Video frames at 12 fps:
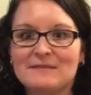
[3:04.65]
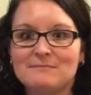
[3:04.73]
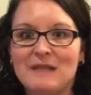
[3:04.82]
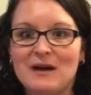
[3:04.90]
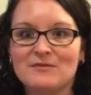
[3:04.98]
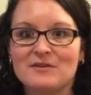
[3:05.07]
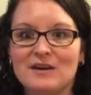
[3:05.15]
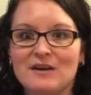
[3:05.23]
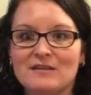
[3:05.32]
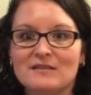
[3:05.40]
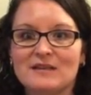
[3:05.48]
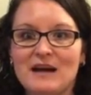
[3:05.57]
Mountain
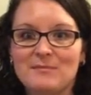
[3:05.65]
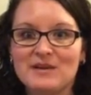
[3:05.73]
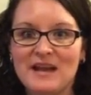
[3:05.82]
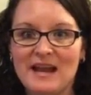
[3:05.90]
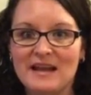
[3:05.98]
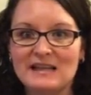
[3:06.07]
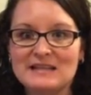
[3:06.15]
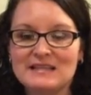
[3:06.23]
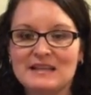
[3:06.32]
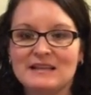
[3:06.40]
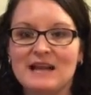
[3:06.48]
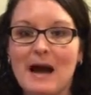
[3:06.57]
Dog. Not Bernese,
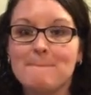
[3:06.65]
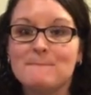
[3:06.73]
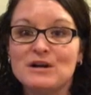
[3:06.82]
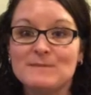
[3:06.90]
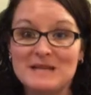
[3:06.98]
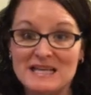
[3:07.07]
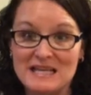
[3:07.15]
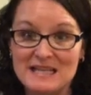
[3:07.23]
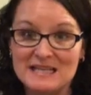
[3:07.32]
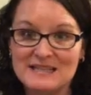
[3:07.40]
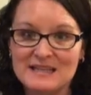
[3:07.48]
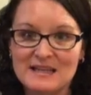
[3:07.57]
not
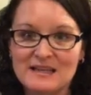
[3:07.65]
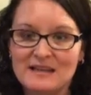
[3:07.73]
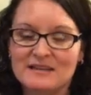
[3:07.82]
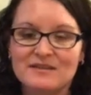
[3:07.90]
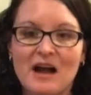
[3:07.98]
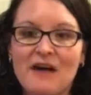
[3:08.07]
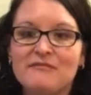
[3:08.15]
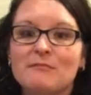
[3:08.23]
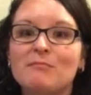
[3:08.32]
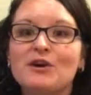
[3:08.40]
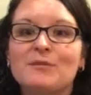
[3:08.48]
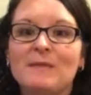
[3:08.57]
Burmese, they're not from
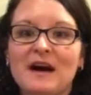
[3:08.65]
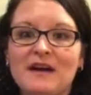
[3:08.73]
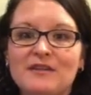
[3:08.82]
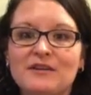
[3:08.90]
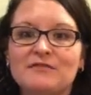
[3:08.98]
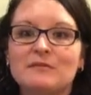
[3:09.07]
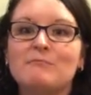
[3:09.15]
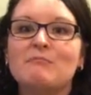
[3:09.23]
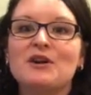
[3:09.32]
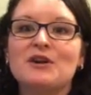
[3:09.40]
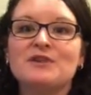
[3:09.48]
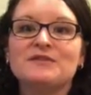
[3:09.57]
Burma, they're from
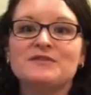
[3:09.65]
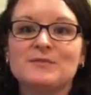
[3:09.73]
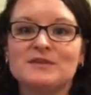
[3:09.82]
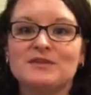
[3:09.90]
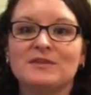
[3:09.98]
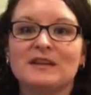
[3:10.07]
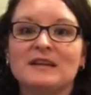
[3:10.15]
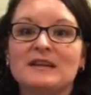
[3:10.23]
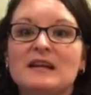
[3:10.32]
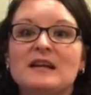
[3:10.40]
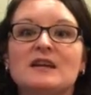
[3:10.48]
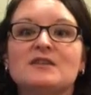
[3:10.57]
Bern, Switzerland.
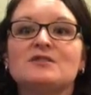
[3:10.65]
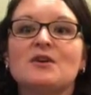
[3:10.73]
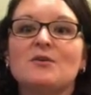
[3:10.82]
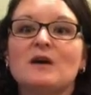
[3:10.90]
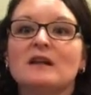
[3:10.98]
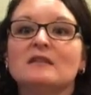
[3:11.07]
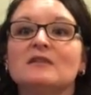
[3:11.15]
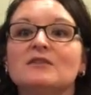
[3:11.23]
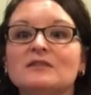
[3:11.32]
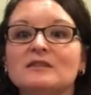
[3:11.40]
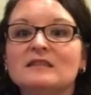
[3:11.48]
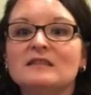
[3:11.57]
So
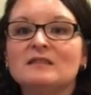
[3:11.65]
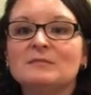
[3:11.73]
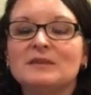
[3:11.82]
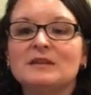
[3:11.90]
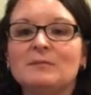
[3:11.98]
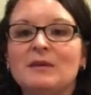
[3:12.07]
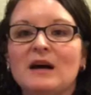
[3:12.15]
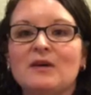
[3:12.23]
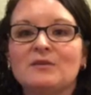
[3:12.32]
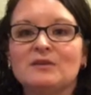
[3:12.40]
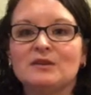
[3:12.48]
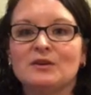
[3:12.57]
learn a little bit
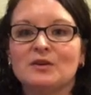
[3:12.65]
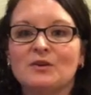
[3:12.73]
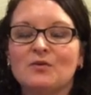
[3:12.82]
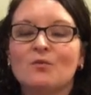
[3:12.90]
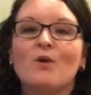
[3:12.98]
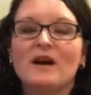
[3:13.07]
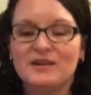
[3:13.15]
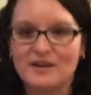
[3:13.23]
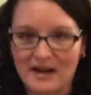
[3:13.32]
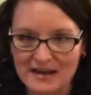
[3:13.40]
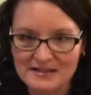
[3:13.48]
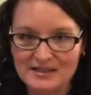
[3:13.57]
about what you're
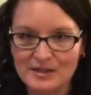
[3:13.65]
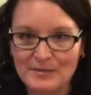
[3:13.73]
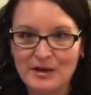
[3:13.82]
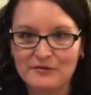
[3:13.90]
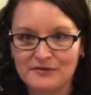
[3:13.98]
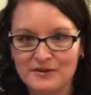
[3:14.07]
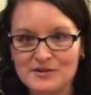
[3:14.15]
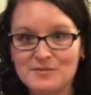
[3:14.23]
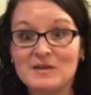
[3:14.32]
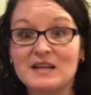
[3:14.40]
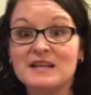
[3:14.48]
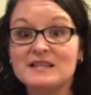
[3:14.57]
asking about first,
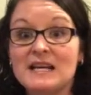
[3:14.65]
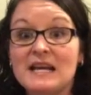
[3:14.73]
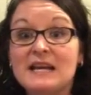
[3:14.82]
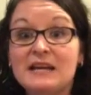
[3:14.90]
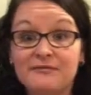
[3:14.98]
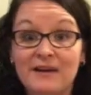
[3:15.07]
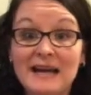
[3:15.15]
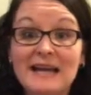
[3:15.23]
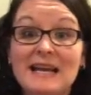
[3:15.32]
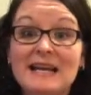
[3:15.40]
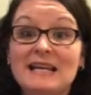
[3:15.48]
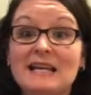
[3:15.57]
because if I
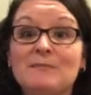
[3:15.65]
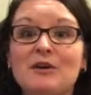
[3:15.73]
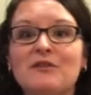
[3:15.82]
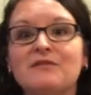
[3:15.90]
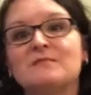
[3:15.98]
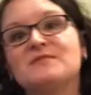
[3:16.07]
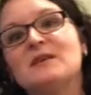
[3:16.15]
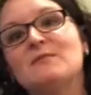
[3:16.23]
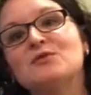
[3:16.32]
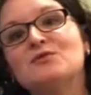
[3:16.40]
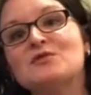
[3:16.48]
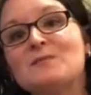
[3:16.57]
get an email from
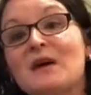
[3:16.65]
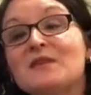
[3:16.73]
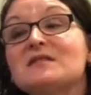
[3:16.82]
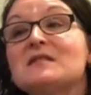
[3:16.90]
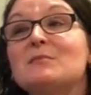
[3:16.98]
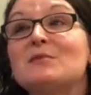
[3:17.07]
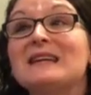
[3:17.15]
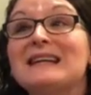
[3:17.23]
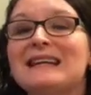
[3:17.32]
someone who spells the breed